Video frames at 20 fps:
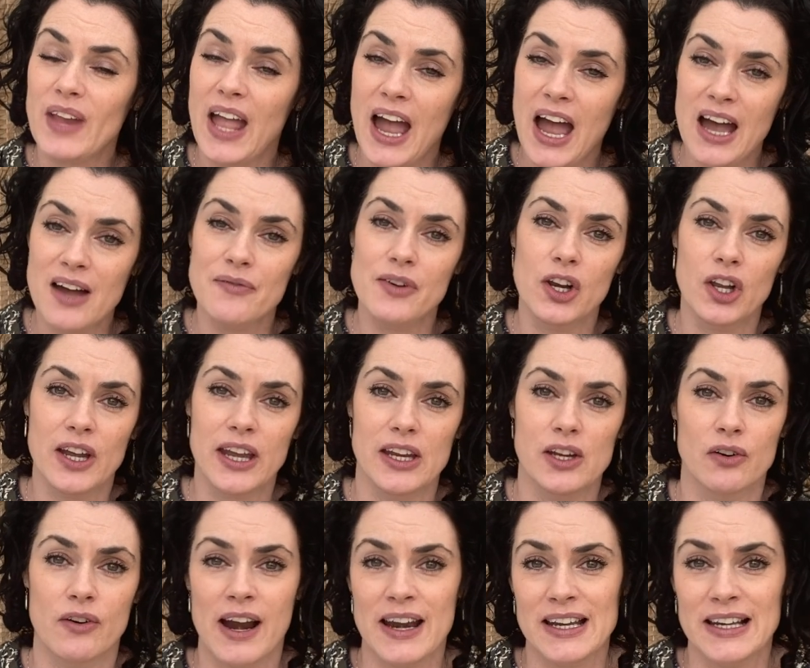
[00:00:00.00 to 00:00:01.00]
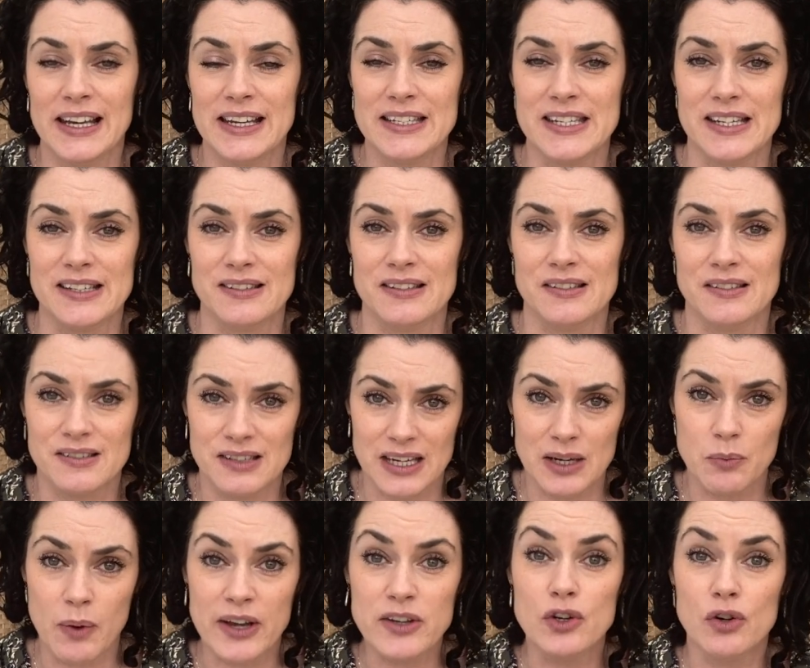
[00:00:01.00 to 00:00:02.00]
Have a look at your analytics and see
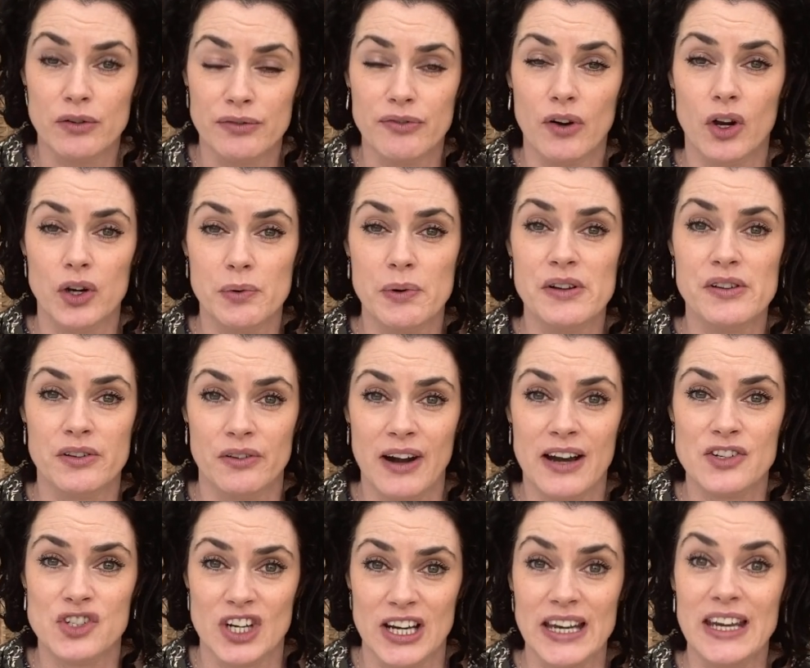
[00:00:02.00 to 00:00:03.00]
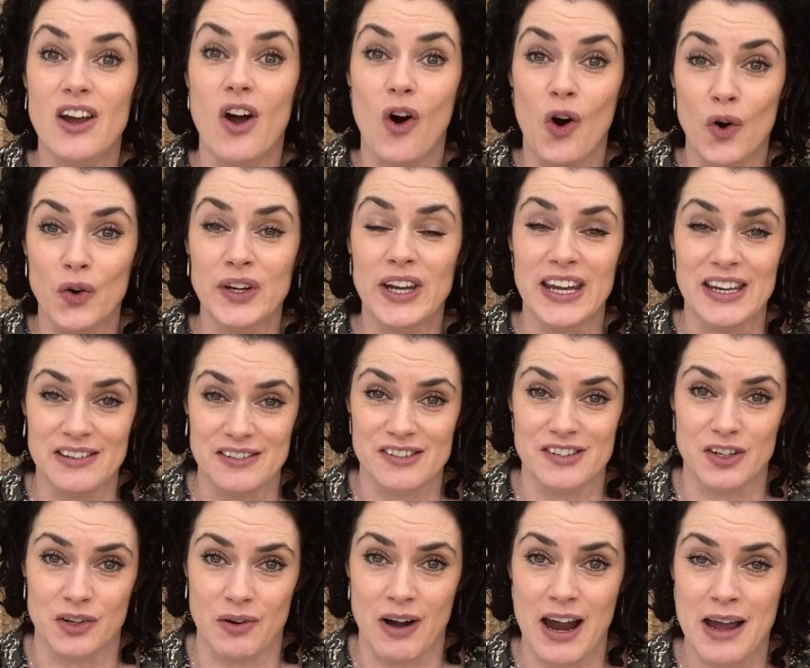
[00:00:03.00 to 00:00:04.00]
when your followers are actually on
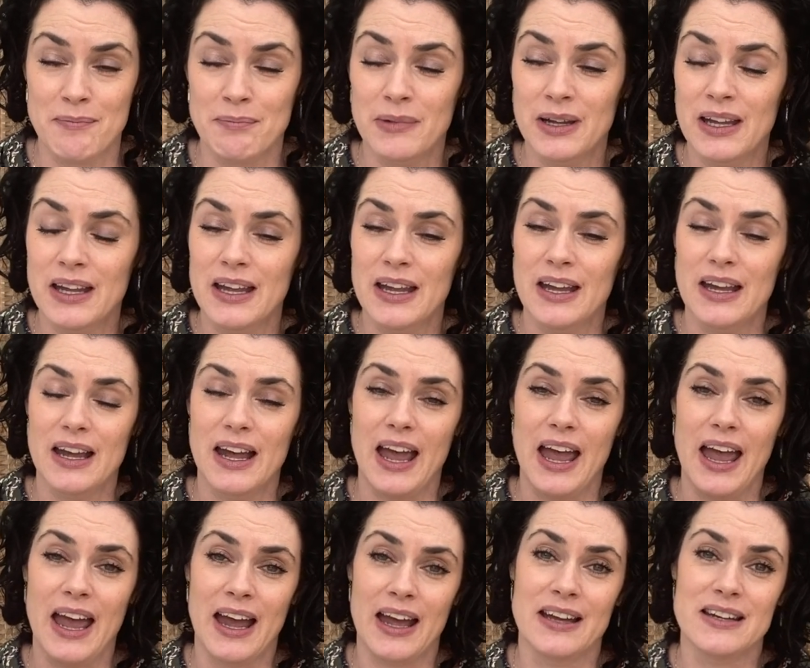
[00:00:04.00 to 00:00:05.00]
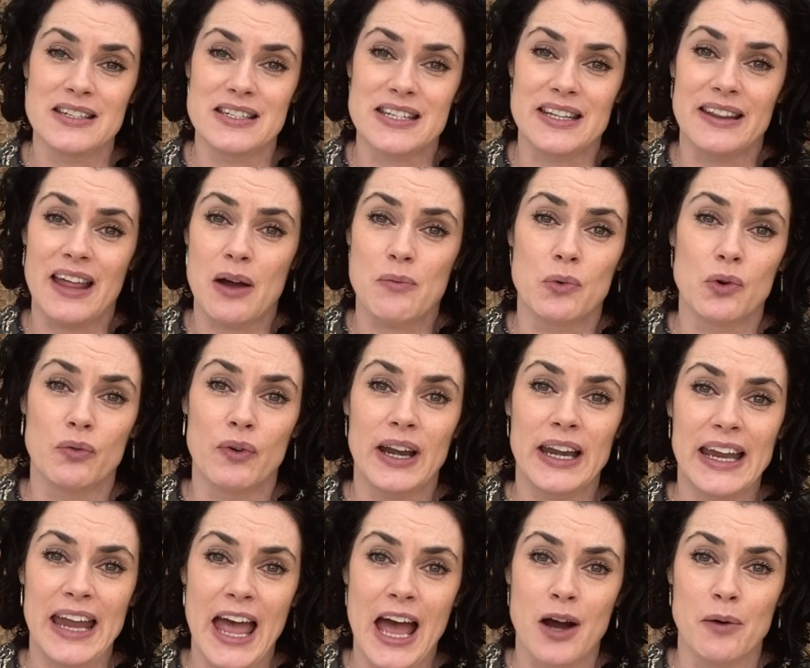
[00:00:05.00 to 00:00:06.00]
Instagram and that will
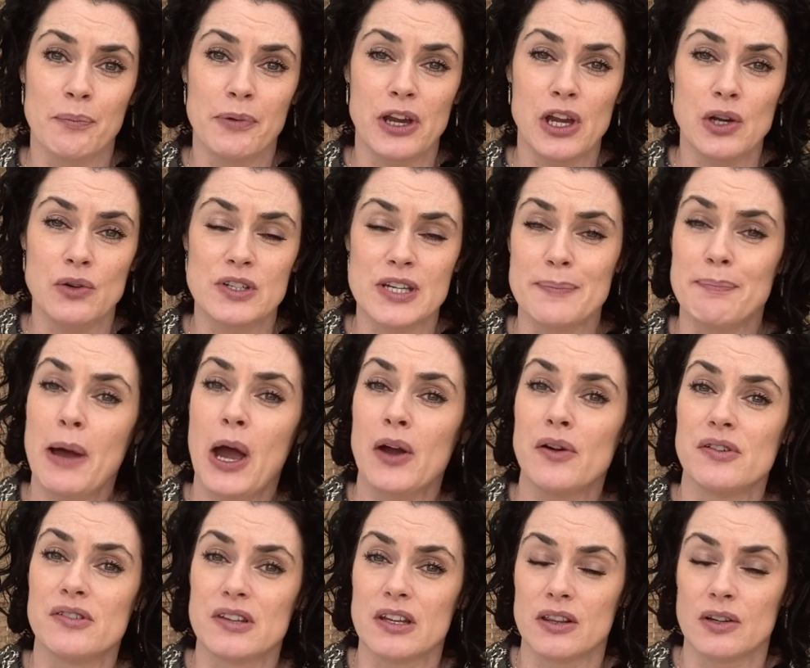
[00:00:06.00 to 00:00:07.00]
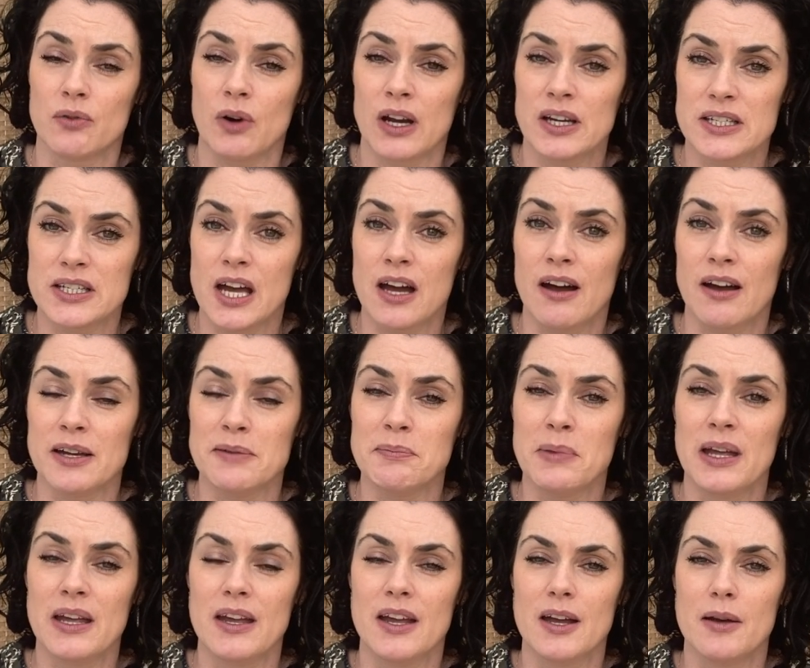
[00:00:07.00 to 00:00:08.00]
really help you to post at the right time
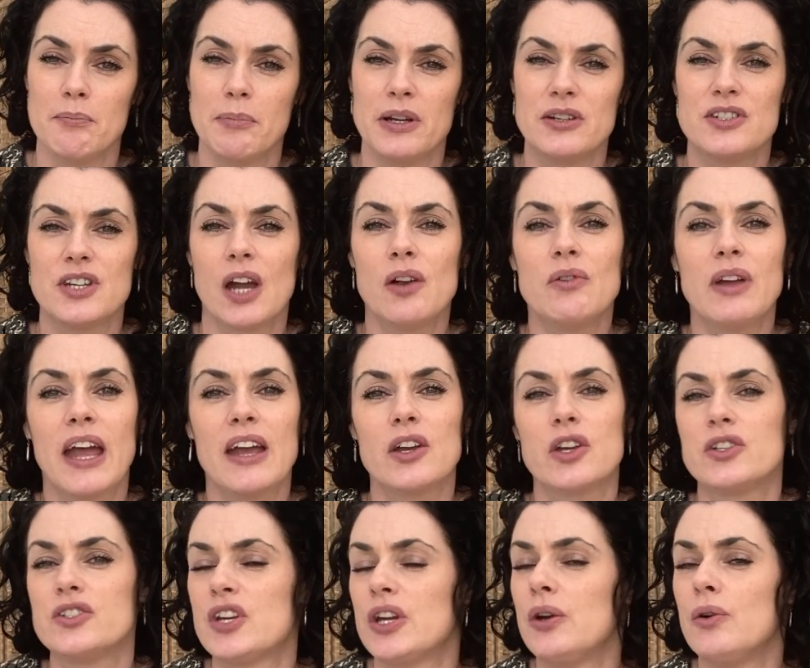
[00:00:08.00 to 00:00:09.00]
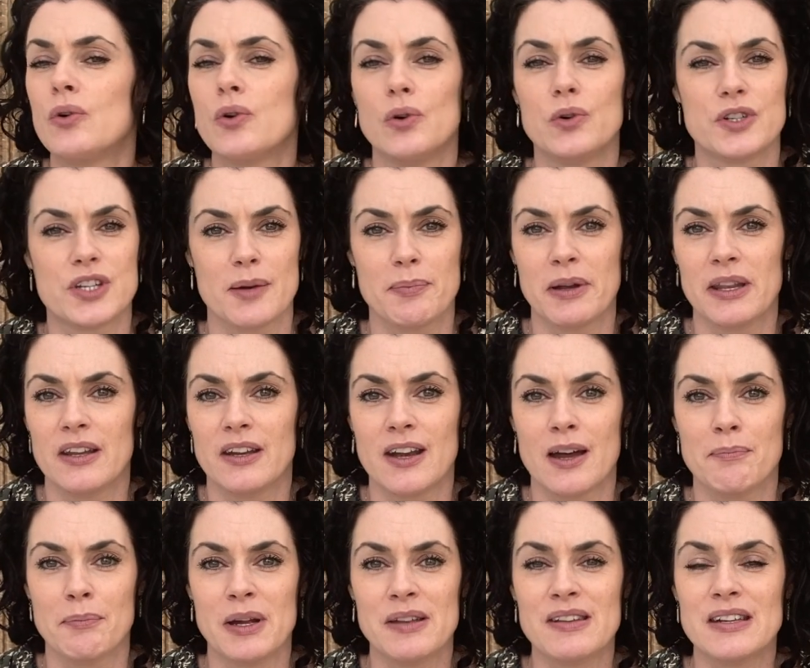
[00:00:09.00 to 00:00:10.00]
but don't get too caught up in the
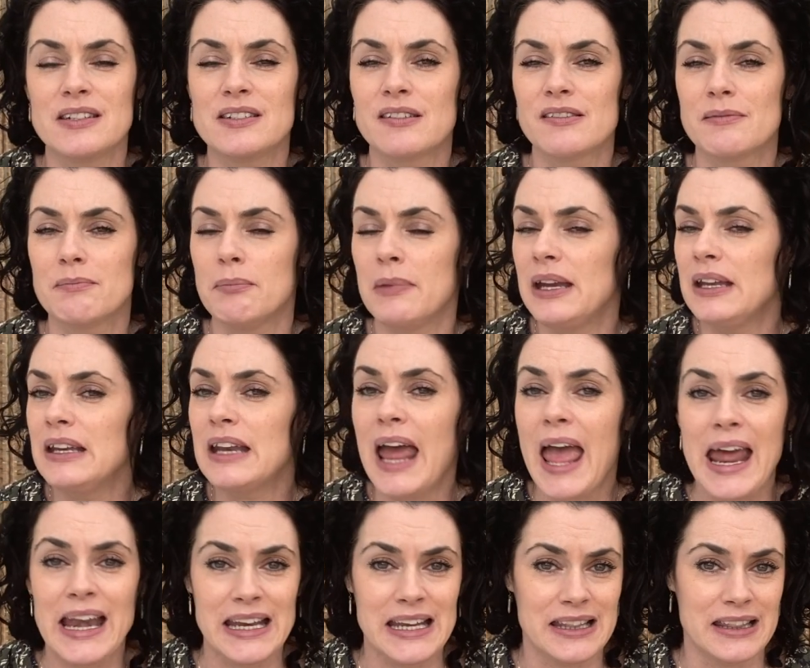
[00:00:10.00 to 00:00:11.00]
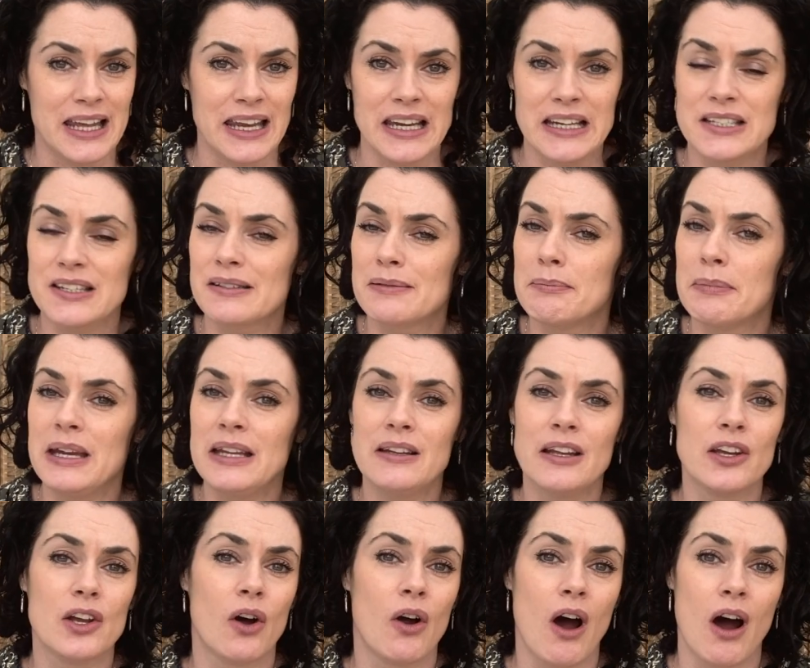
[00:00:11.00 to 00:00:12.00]
numbers. It doesn't mean anything. It doesn't mean
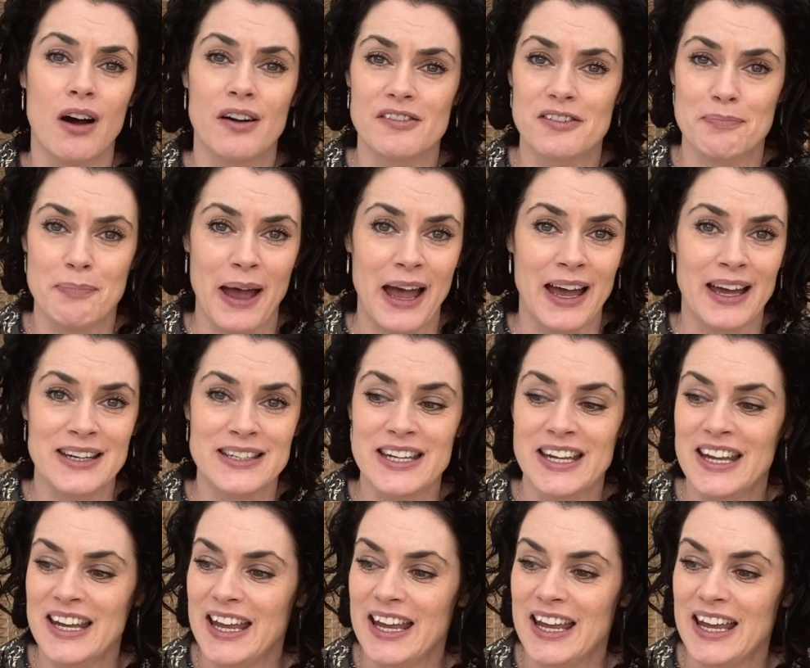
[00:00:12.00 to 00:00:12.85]
that your art's bad.